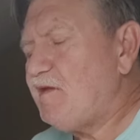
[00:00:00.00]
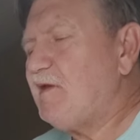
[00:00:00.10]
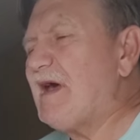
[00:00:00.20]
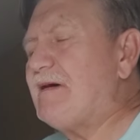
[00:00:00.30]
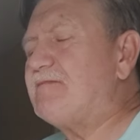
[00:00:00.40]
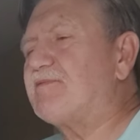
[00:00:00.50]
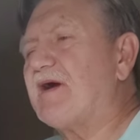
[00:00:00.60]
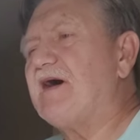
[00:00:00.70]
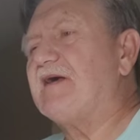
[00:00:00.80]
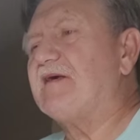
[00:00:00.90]
Captain
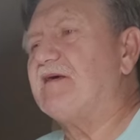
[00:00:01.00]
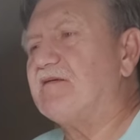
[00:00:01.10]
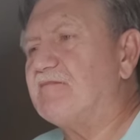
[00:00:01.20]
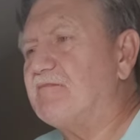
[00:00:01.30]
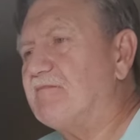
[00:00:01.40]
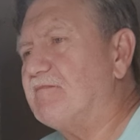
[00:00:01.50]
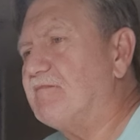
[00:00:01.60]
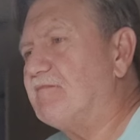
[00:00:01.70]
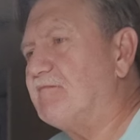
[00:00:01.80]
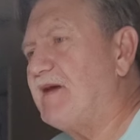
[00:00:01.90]
Brad and
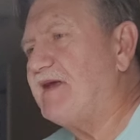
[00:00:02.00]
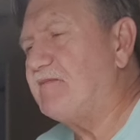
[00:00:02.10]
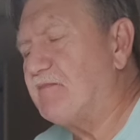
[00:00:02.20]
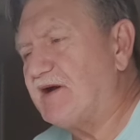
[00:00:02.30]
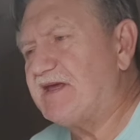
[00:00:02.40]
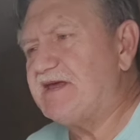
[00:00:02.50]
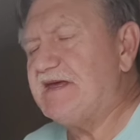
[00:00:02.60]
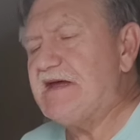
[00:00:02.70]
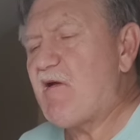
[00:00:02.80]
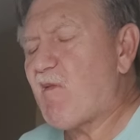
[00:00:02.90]
mate
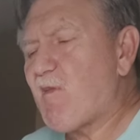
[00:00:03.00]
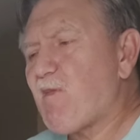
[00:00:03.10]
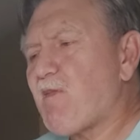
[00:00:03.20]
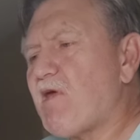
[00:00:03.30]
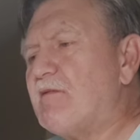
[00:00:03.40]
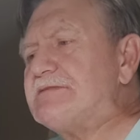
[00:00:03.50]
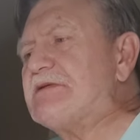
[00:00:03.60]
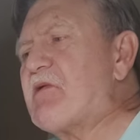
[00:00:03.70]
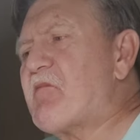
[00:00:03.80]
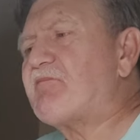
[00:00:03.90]
Mikey
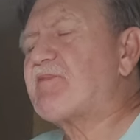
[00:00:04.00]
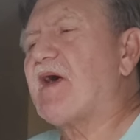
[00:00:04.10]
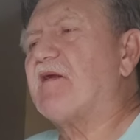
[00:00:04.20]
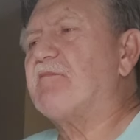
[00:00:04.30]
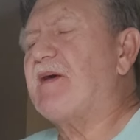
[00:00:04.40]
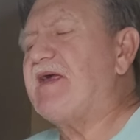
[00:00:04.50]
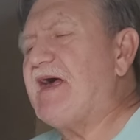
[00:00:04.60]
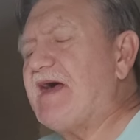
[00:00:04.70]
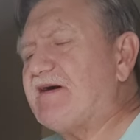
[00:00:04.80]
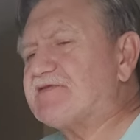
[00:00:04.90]
out of Bait
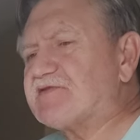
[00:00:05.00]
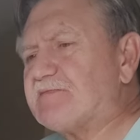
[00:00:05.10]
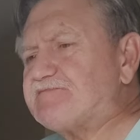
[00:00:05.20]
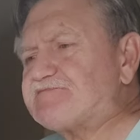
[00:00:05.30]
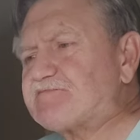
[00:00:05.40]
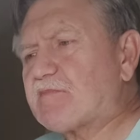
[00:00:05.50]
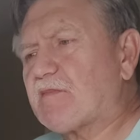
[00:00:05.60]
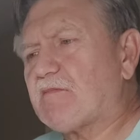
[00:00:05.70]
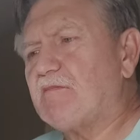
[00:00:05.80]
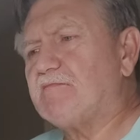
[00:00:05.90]
House
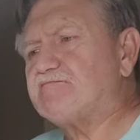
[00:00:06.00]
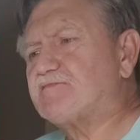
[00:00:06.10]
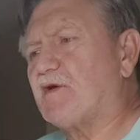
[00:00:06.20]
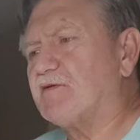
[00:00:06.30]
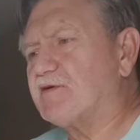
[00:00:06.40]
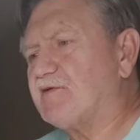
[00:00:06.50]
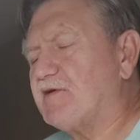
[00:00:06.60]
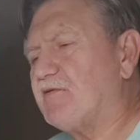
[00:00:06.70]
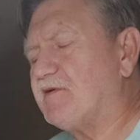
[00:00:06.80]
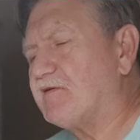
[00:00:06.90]
on
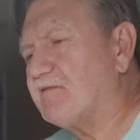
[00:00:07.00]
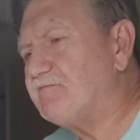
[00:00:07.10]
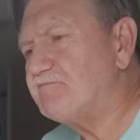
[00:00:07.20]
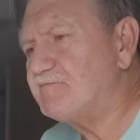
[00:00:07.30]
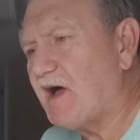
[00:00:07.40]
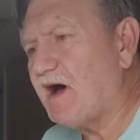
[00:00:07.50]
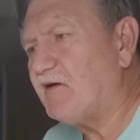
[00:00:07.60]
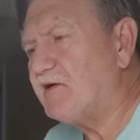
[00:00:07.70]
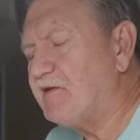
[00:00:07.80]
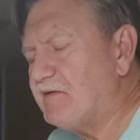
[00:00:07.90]
Clearwater
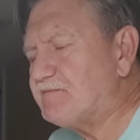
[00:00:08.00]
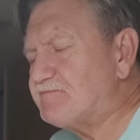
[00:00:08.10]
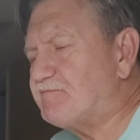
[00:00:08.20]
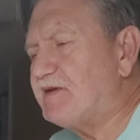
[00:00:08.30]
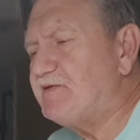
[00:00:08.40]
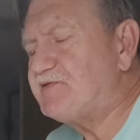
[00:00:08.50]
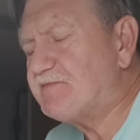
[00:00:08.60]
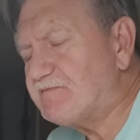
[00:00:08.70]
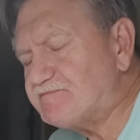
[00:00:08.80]
Island Beach.